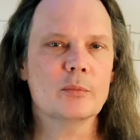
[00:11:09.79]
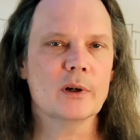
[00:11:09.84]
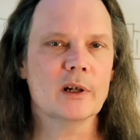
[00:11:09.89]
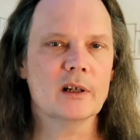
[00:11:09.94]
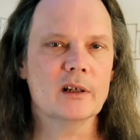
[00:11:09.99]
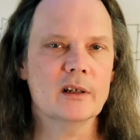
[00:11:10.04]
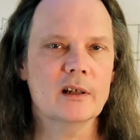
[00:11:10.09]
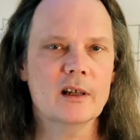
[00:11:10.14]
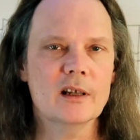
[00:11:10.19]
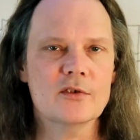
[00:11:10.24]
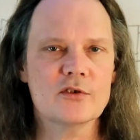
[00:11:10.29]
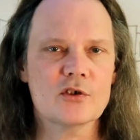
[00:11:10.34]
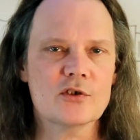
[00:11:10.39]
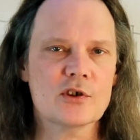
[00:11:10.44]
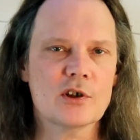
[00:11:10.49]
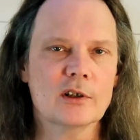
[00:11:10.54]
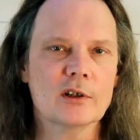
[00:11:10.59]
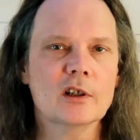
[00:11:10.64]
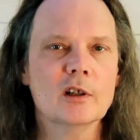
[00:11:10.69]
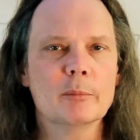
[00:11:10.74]
but it's just
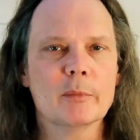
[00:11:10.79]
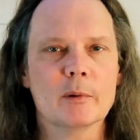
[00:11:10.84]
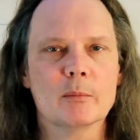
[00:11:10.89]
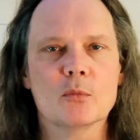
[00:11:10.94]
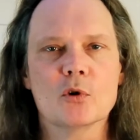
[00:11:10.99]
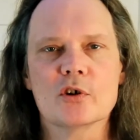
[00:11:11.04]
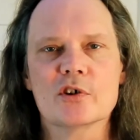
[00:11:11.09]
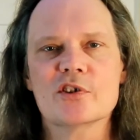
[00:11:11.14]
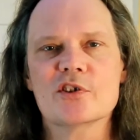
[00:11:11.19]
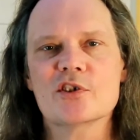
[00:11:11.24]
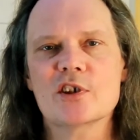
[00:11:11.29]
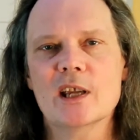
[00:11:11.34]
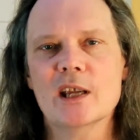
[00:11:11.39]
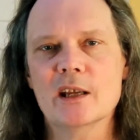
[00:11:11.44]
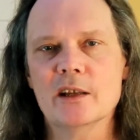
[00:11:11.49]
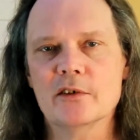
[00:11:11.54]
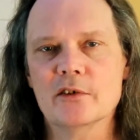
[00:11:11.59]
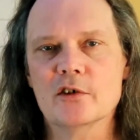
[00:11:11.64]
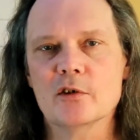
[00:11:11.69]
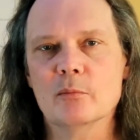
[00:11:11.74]
a little bit more
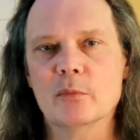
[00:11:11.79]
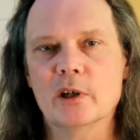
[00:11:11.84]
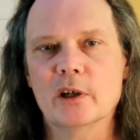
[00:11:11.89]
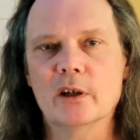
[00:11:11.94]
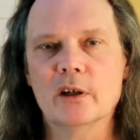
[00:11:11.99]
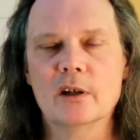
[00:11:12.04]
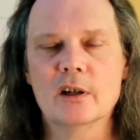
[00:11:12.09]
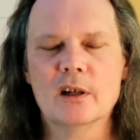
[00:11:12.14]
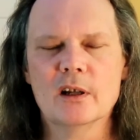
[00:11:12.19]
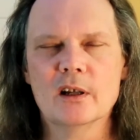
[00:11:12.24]
sane to me